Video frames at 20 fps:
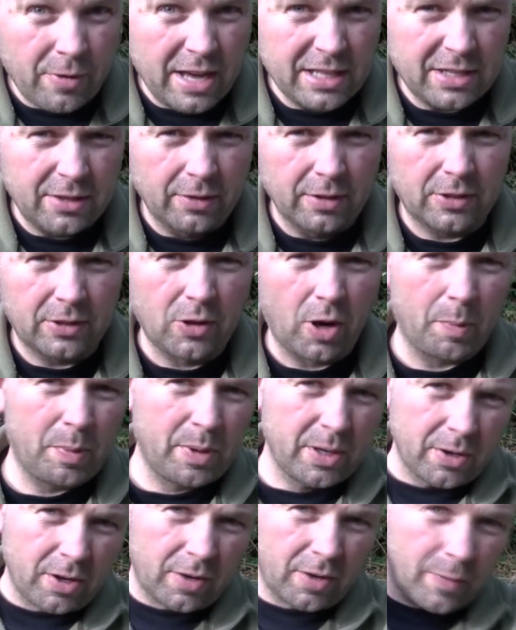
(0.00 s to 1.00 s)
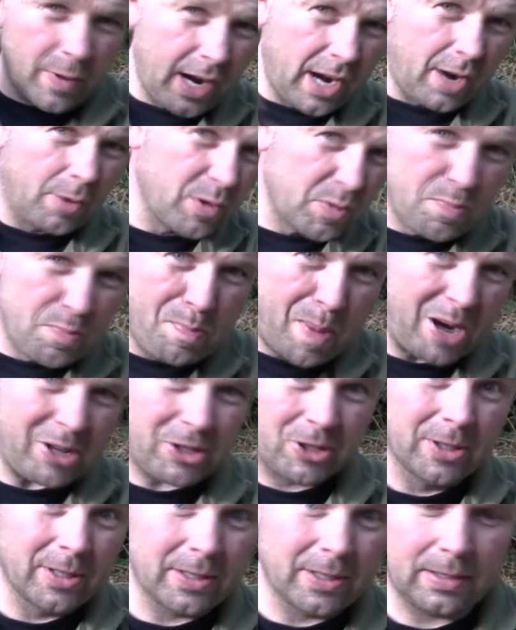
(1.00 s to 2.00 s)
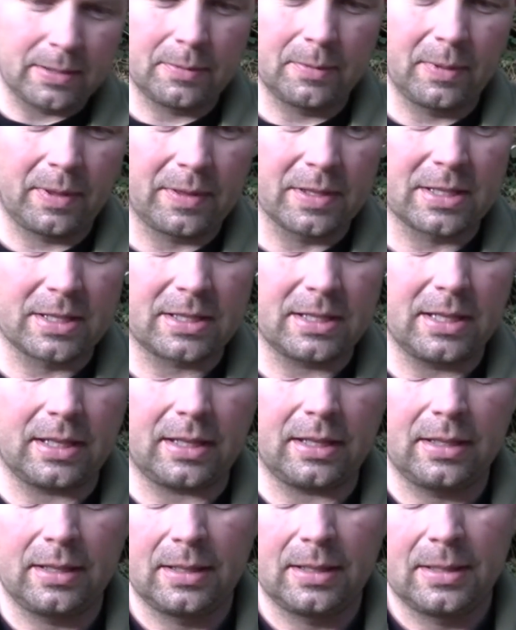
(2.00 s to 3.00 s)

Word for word: resin on the top here off where I was bashing it with the stick.